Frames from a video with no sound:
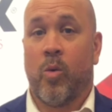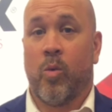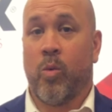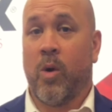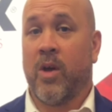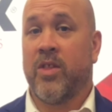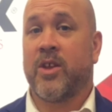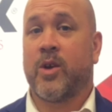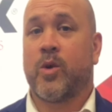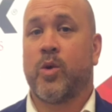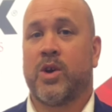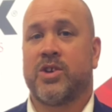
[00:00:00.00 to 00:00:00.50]

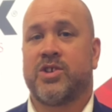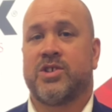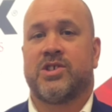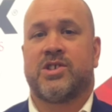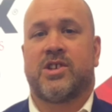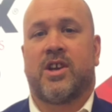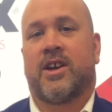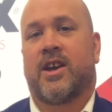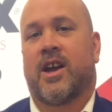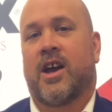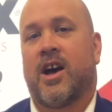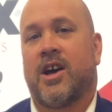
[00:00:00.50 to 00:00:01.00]
One of the questions
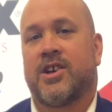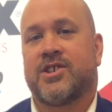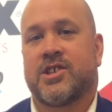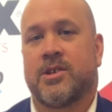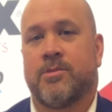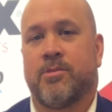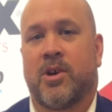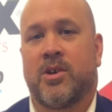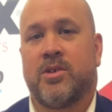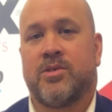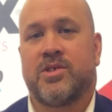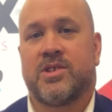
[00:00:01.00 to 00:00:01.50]
I get asked the
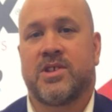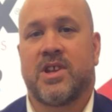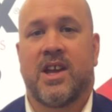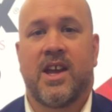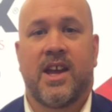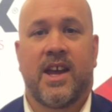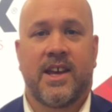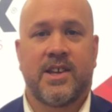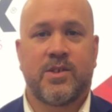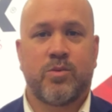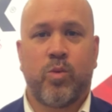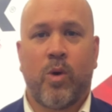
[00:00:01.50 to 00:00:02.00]
most
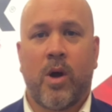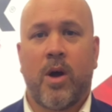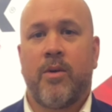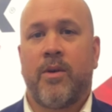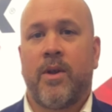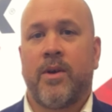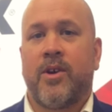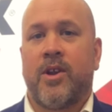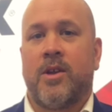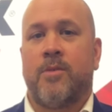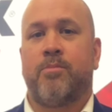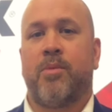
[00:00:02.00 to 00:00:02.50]
is, why am
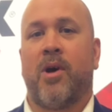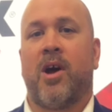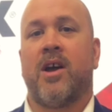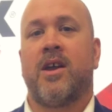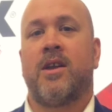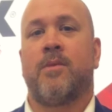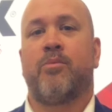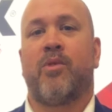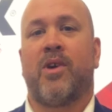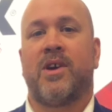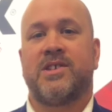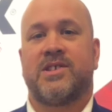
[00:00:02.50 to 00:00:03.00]
I going to buy an
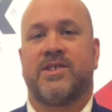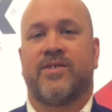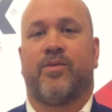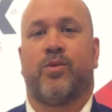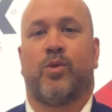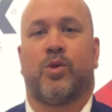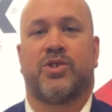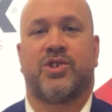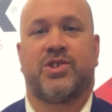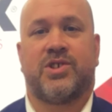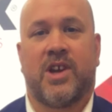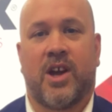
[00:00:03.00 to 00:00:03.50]
abrasive
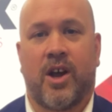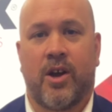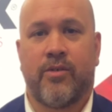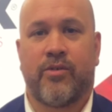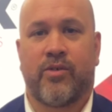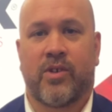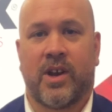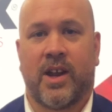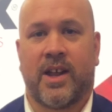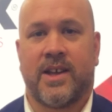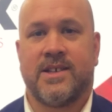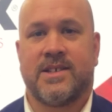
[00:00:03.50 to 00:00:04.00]
waterjet
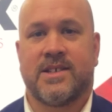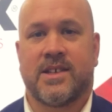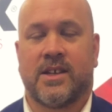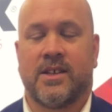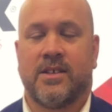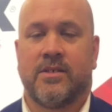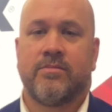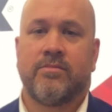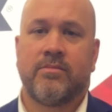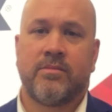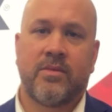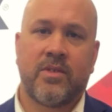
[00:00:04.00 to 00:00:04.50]
over a laser?
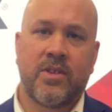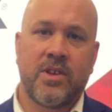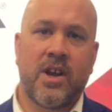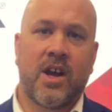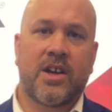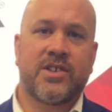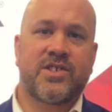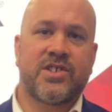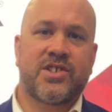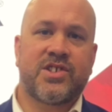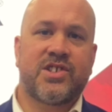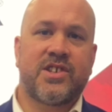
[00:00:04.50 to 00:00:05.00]
The
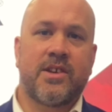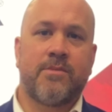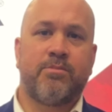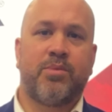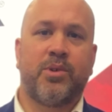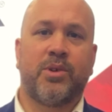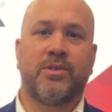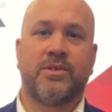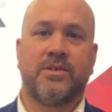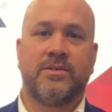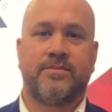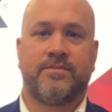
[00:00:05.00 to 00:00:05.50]
answer is
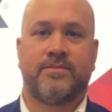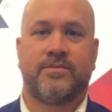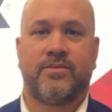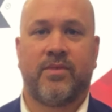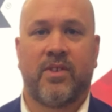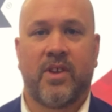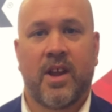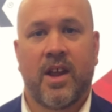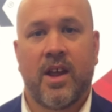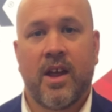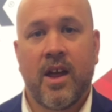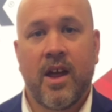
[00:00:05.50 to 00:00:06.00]
simple:
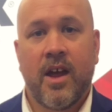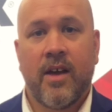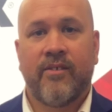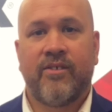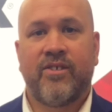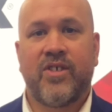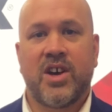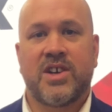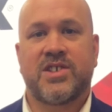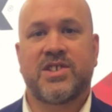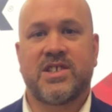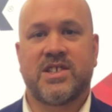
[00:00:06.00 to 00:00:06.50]

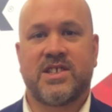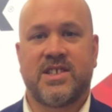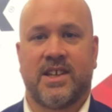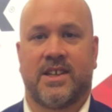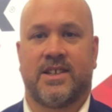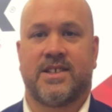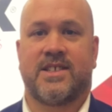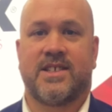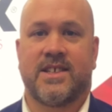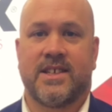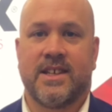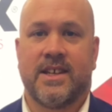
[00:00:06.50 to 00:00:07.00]

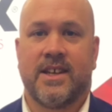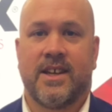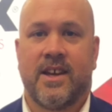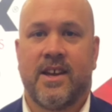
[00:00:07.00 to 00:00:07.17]
versatility.